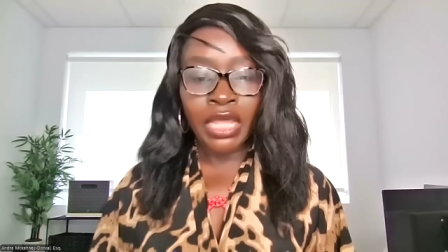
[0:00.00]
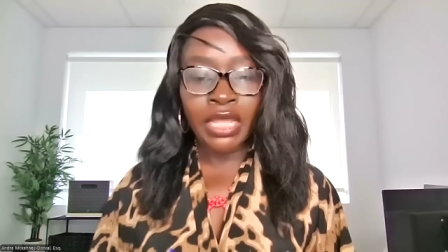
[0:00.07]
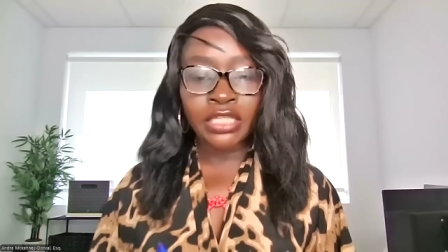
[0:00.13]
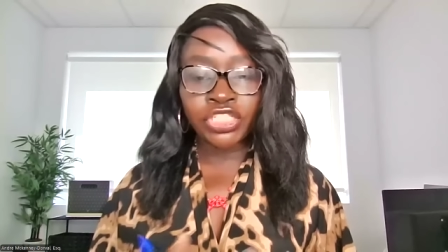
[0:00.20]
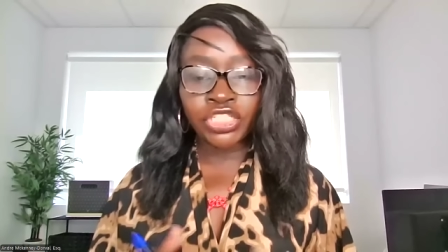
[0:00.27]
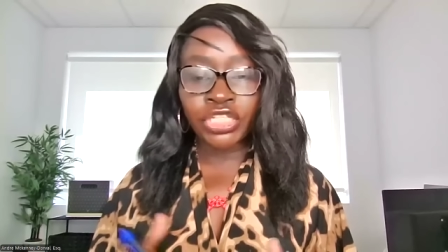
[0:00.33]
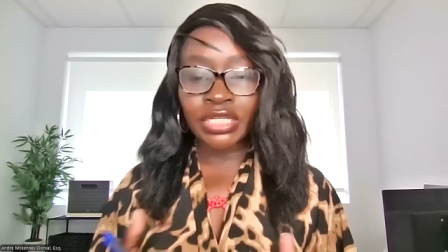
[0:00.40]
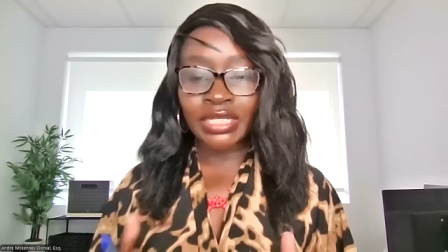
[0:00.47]

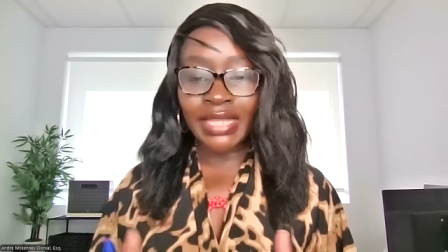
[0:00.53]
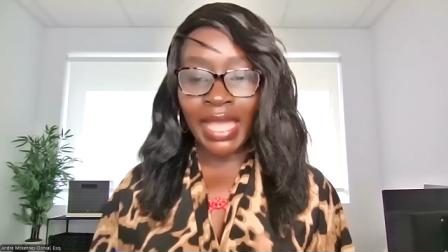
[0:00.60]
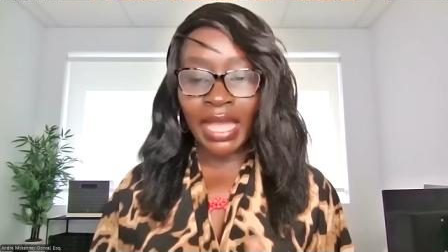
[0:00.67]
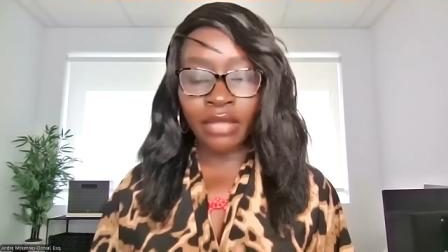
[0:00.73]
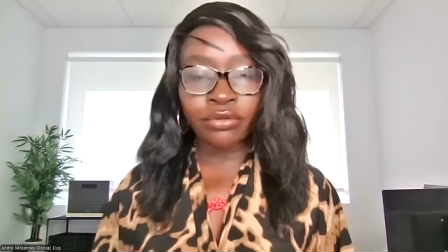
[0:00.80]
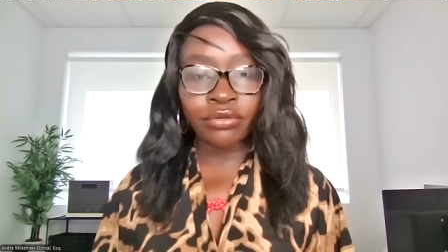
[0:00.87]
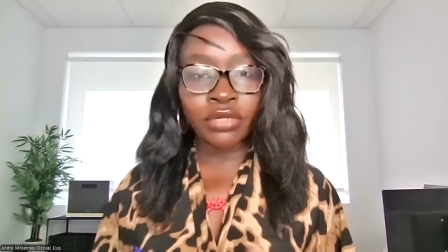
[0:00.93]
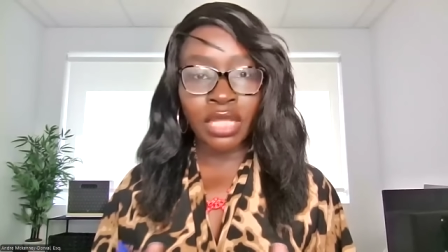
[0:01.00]
She
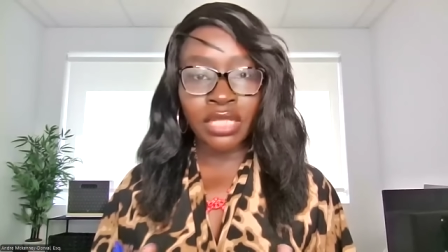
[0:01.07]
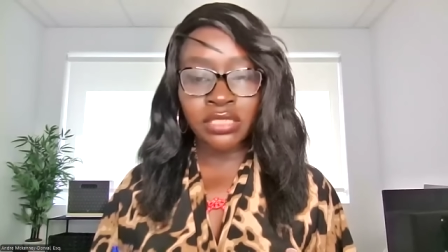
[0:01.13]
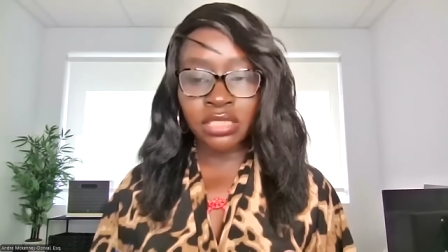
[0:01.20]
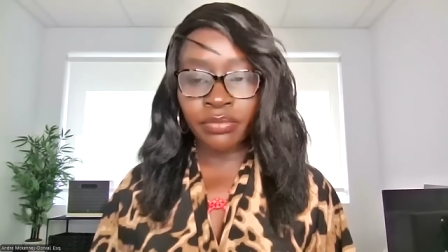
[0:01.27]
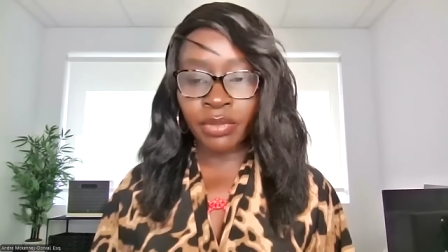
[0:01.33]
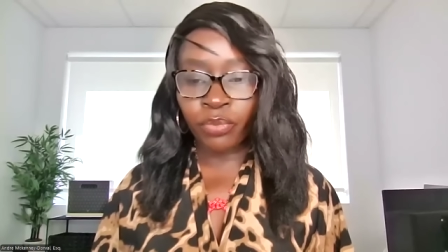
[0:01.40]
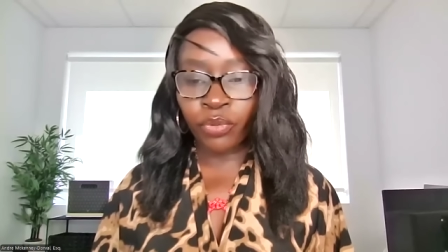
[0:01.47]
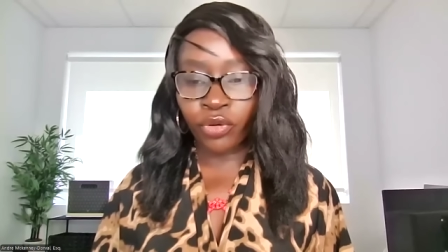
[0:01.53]
encountered
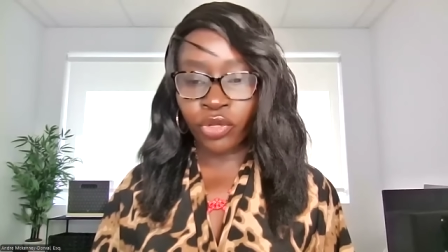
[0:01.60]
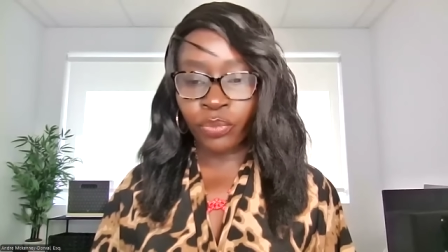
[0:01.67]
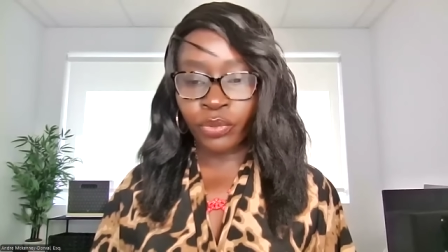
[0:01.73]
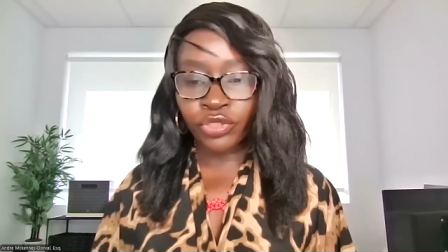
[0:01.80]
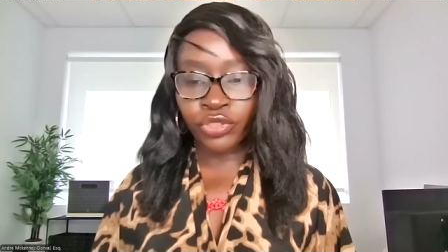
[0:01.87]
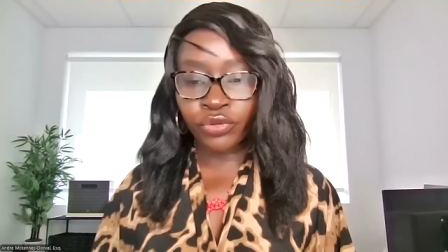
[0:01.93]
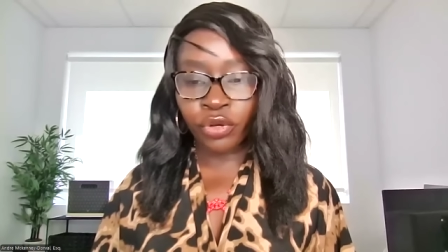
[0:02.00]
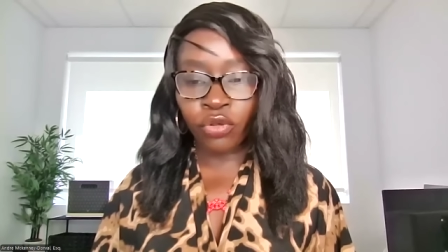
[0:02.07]
Custom and Border
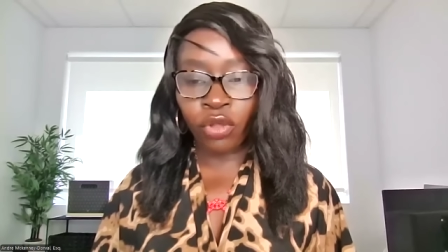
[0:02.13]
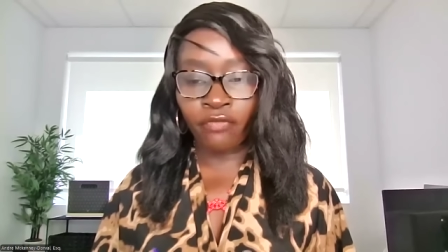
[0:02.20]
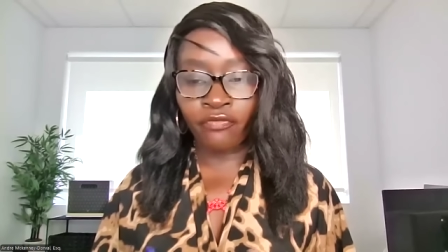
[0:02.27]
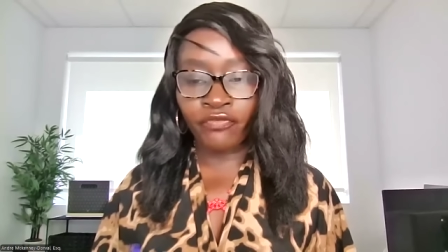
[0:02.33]
Patrol on